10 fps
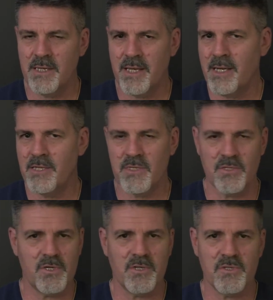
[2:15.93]
and as I
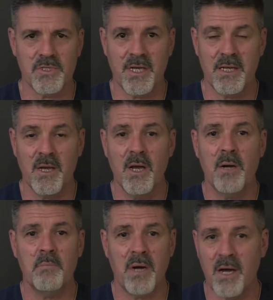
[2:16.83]
just said,
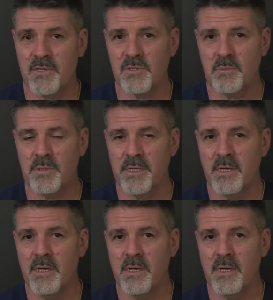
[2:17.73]
possibly